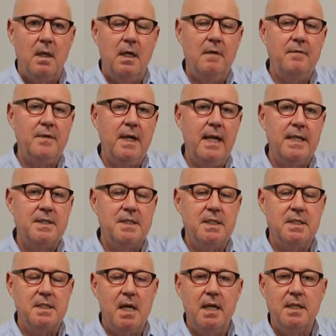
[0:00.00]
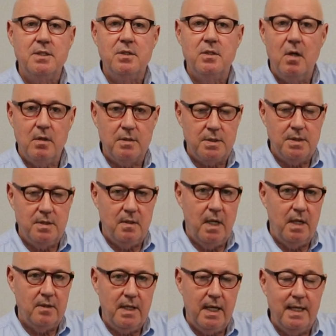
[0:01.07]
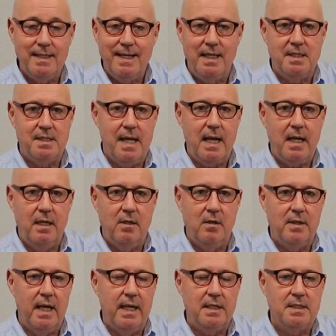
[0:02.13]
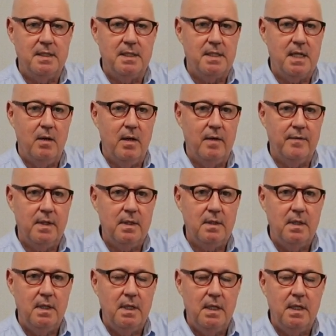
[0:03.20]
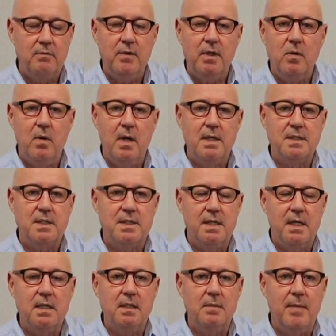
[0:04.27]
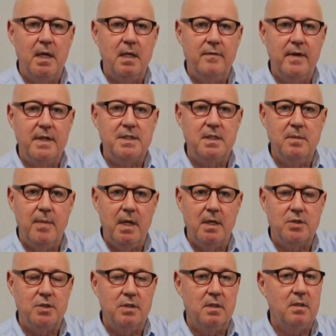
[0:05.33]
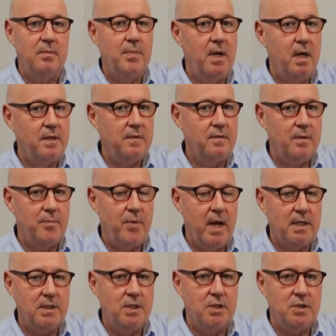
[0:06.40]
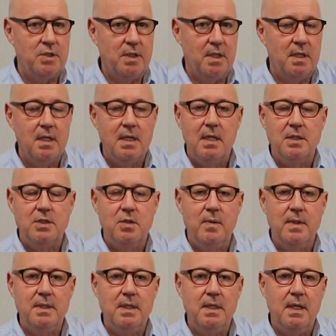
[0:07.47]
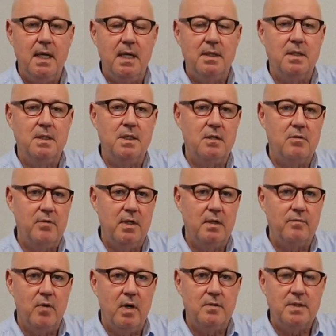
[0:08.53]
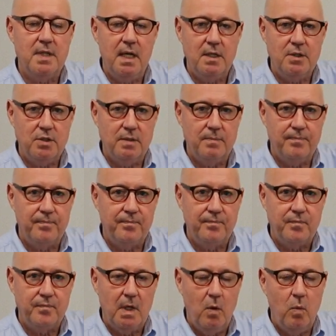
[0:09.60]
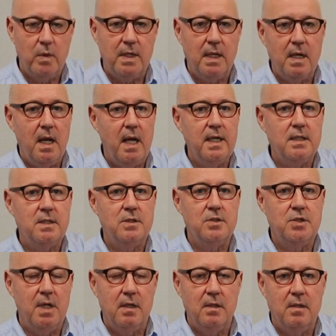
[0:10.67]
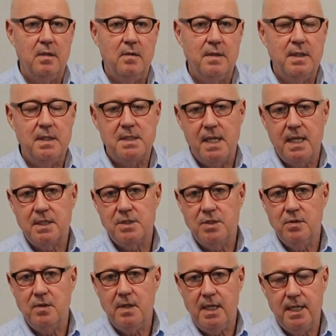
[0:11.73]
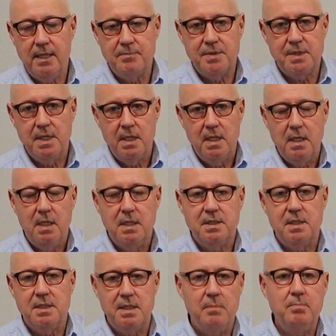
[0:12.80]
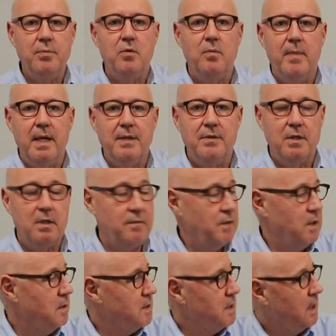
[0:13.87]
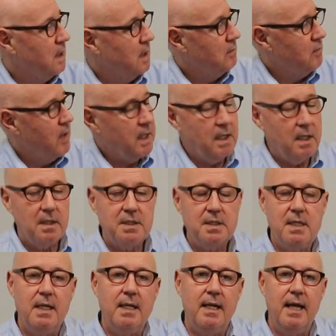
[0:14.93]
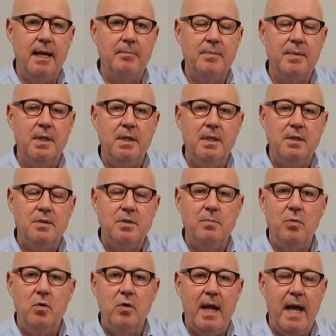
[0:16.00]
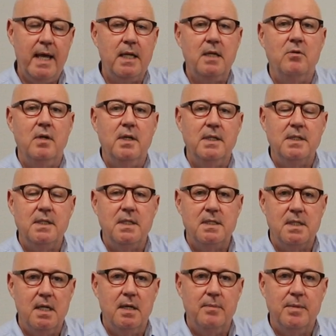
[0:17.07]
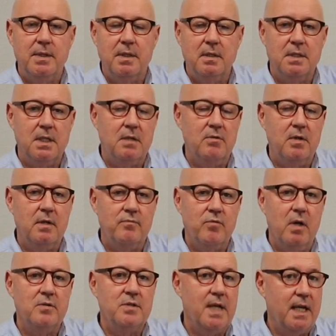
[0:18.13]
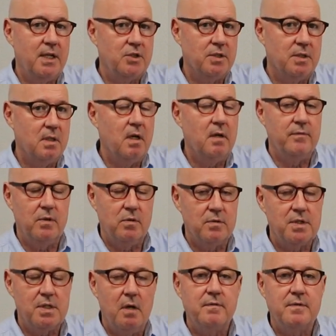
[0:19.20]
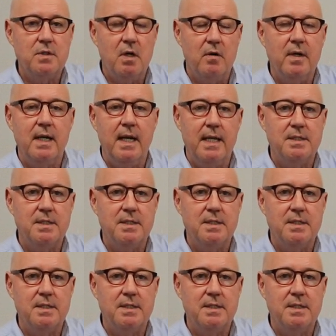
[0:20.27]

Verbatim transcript: If the lens decides not to locate exactly on axis, however, it requires a certain amount of estimation on the part of the practitioner to indicate the degree of rotation. What I'd like to show you in these next two clips is a simple method of using a regular slit lamp to more accurately determine the degree of rotation of your soft toric